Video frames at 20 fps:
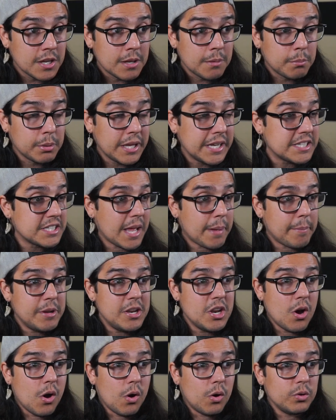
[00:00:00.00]
please let me
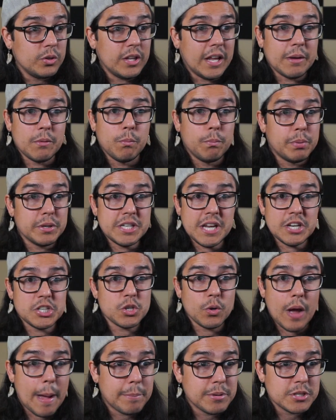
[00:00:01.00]
know like potential
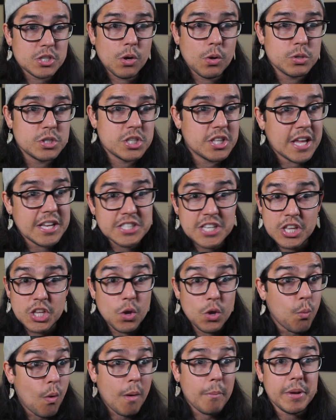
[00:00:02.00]
episodes, things that
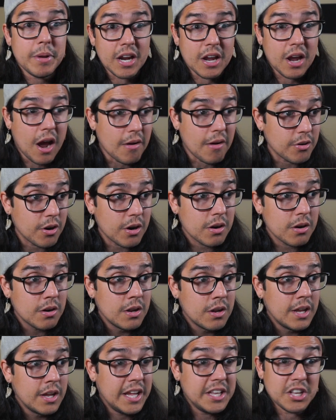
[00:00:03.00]
you want me to cover
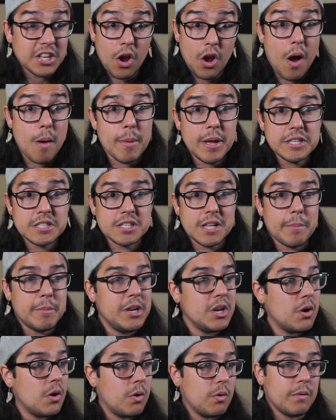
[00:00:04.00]
in the comments. Let me
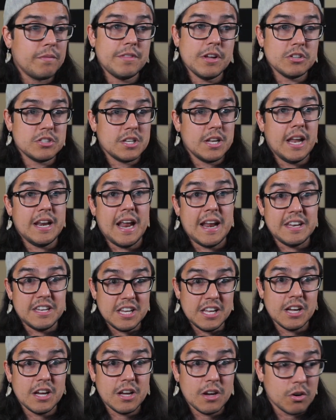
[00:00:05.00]
know if there's an
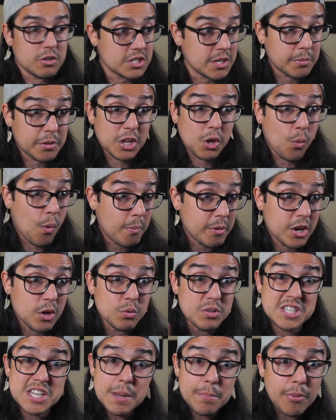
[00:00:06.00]
idea or something you want me to go
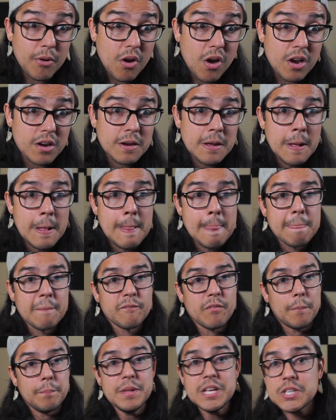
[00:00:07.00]
deeper on
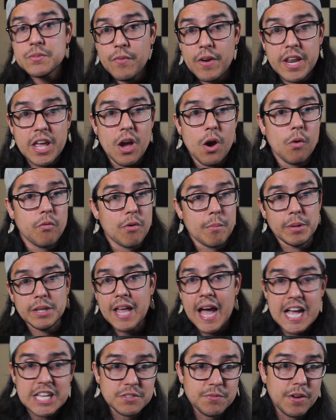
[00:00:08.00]
from this video, from a
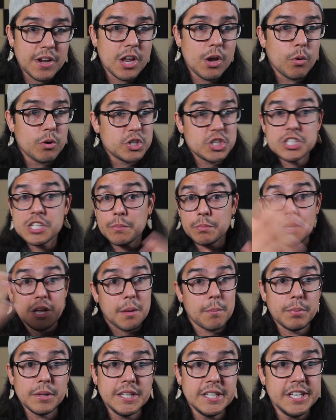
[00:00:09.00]
last video, or just something
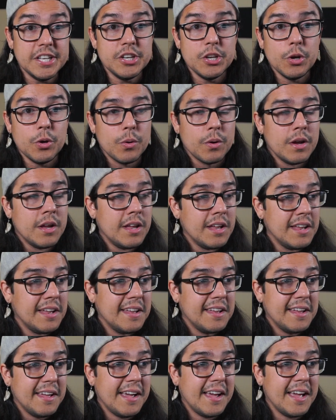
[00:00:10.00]
completely new.
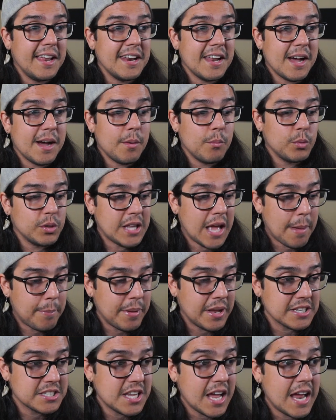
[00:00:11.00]
And with that
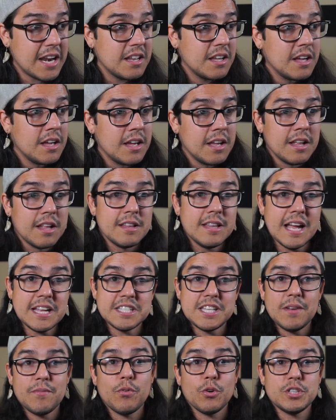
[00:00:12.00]
being said,
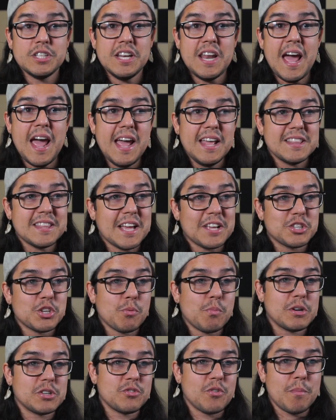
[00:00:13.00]
that's it for today. Thanks so
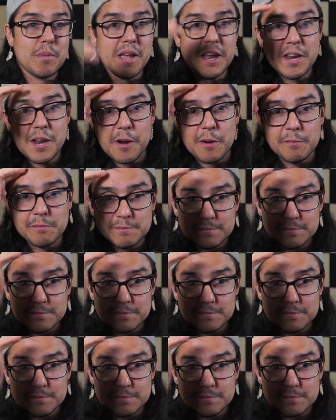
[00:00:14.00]
much for being here.